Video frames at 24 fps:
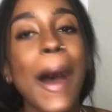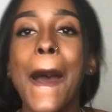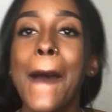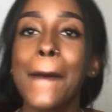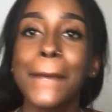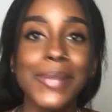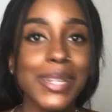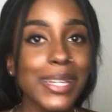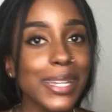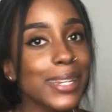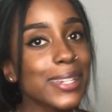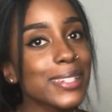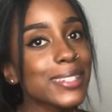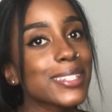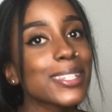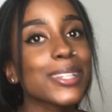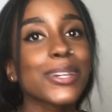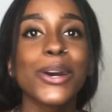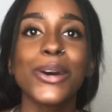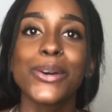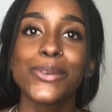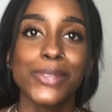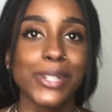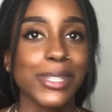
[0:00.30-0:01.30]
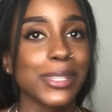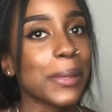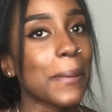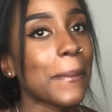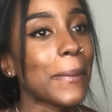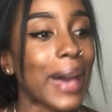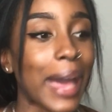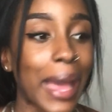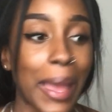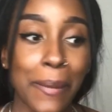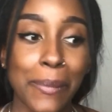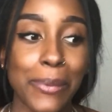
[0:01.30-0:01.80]
I'm gonna need to go read the
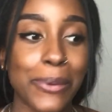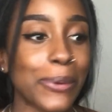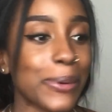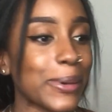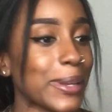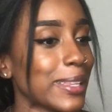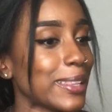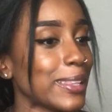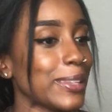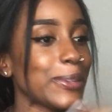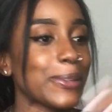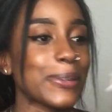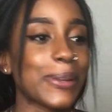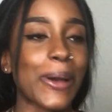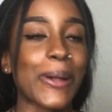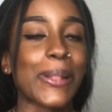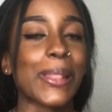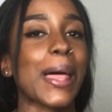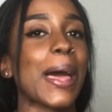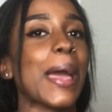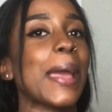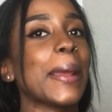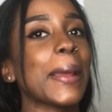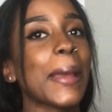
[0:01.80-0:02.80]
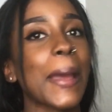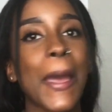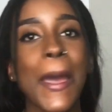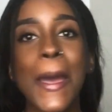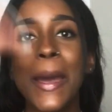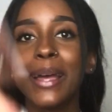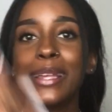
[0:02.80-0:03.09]
Bible and, you know, like,